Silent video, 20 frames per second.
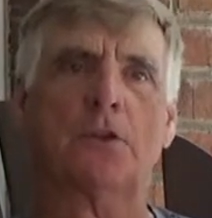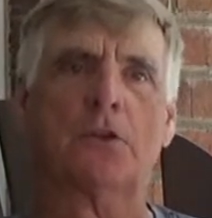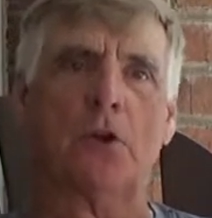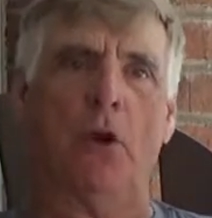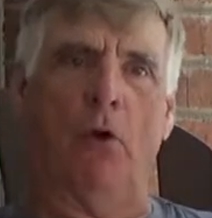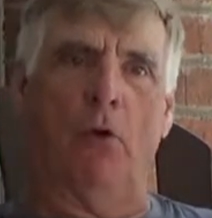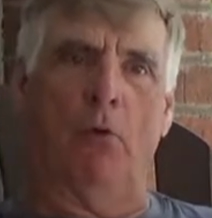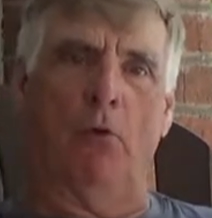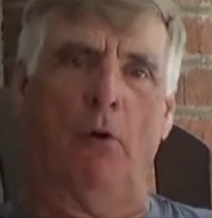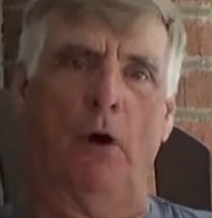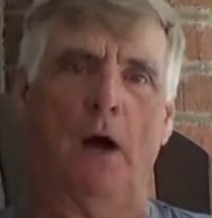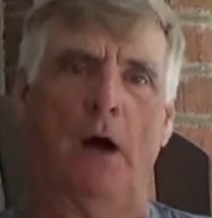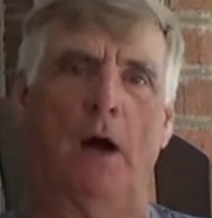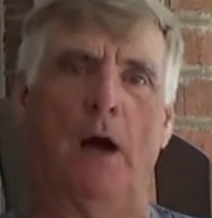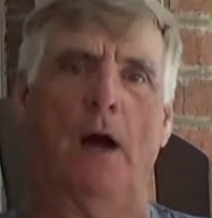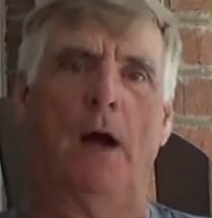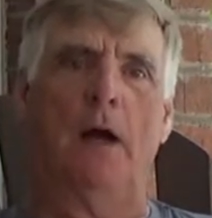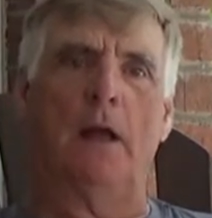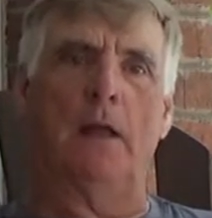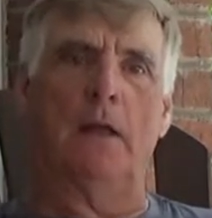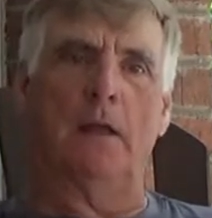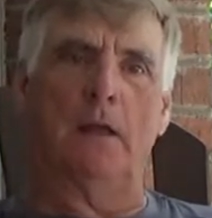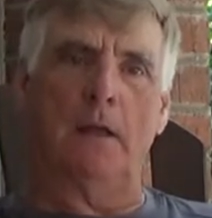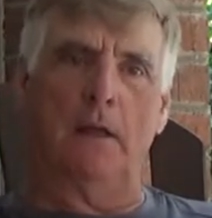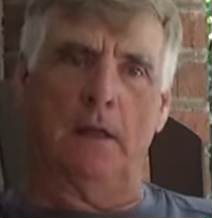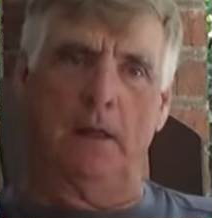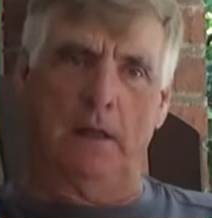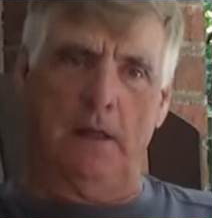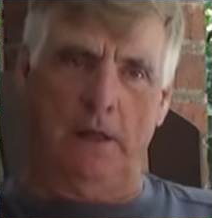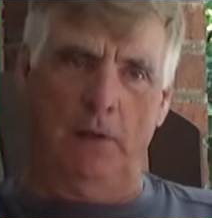Mm-hmm. So
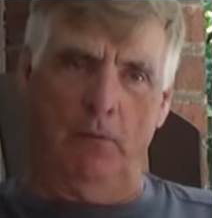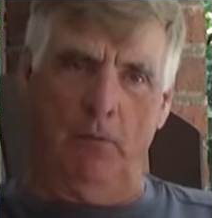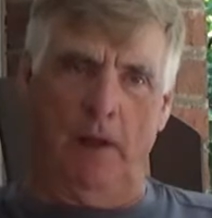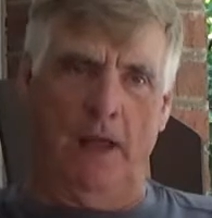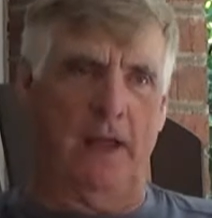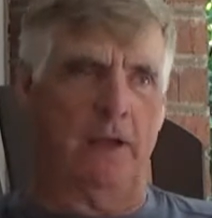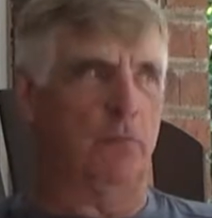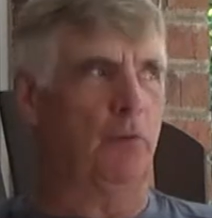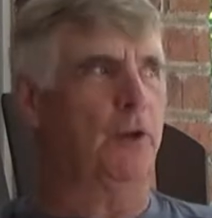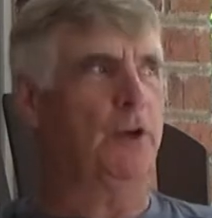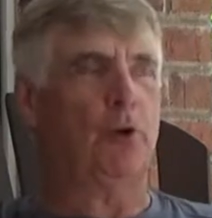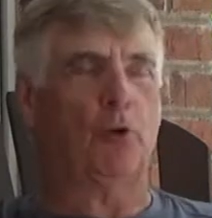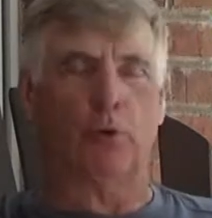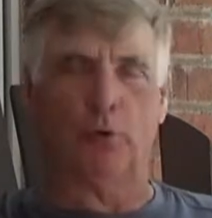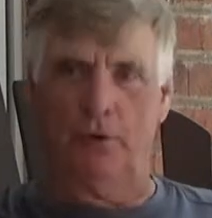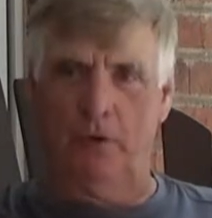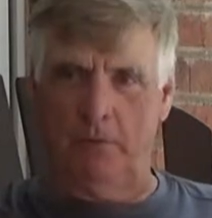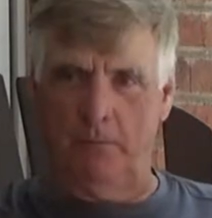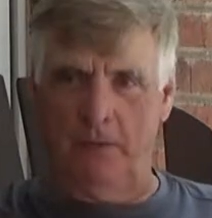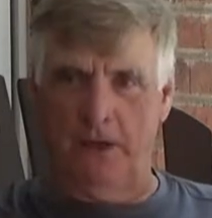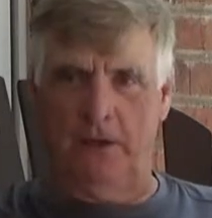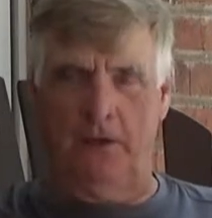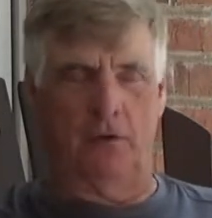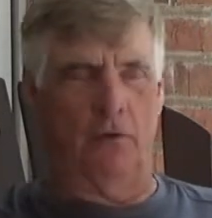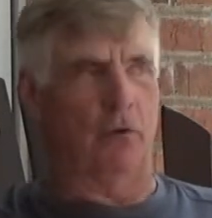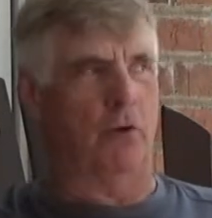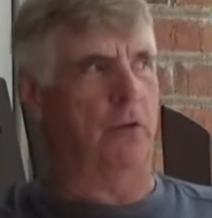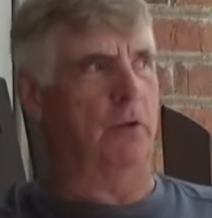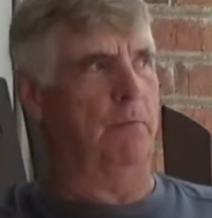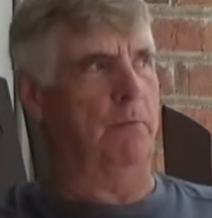uh, he had
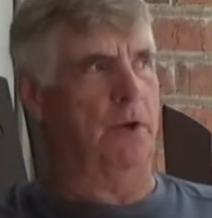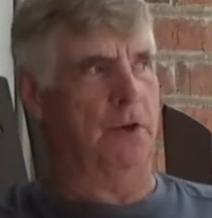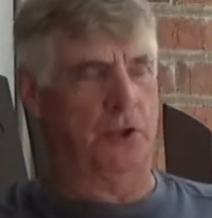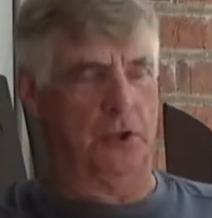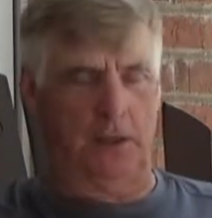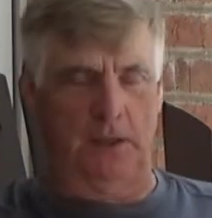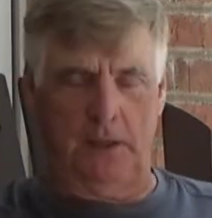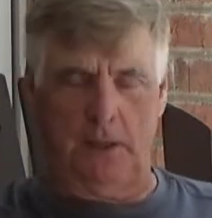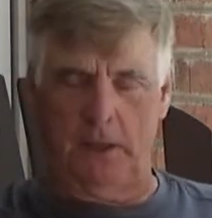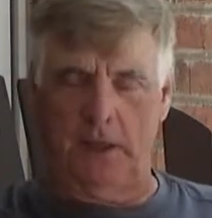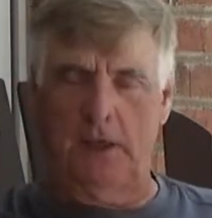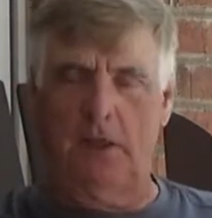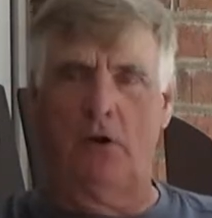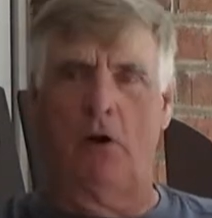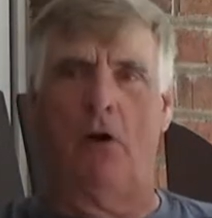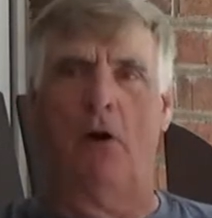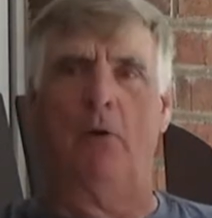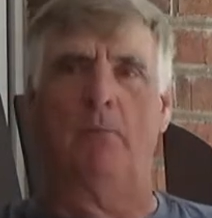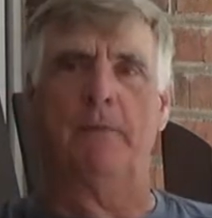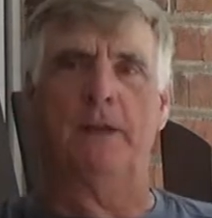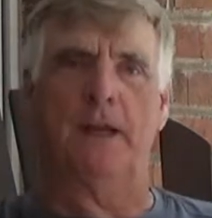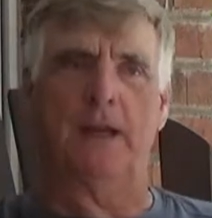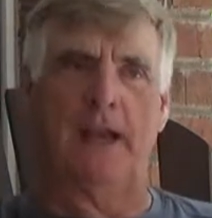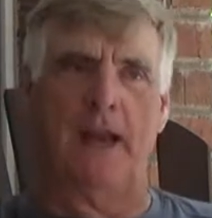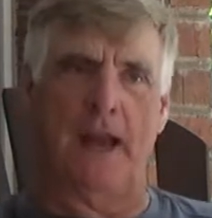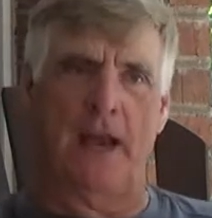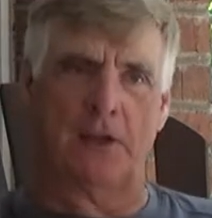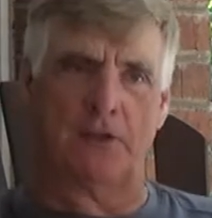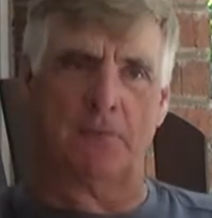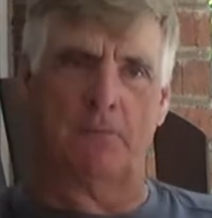recruited me to Northern Michigan. He
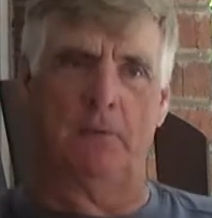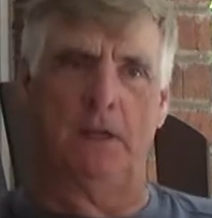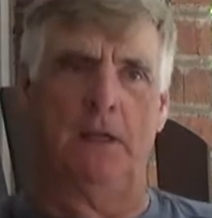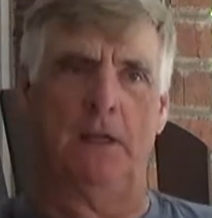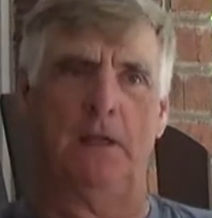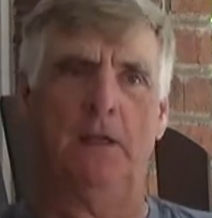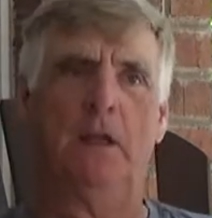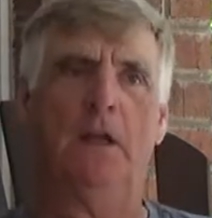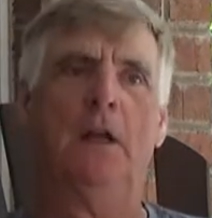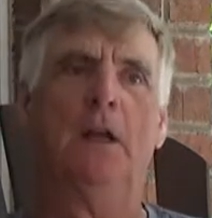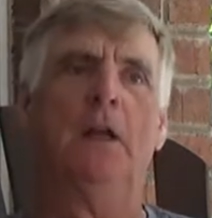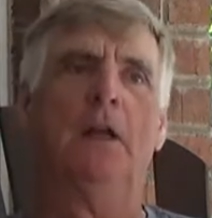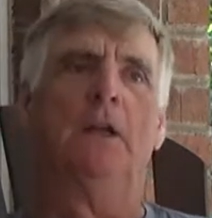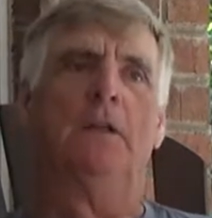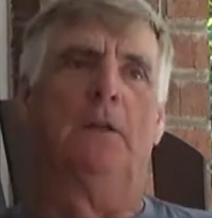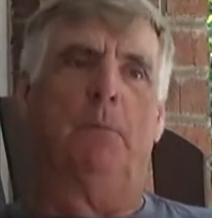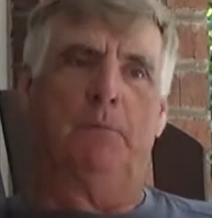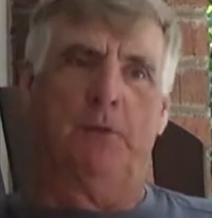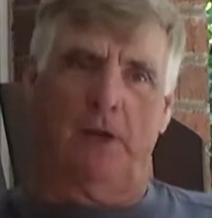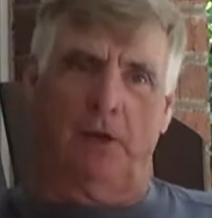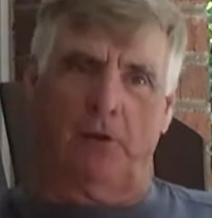called me and asked me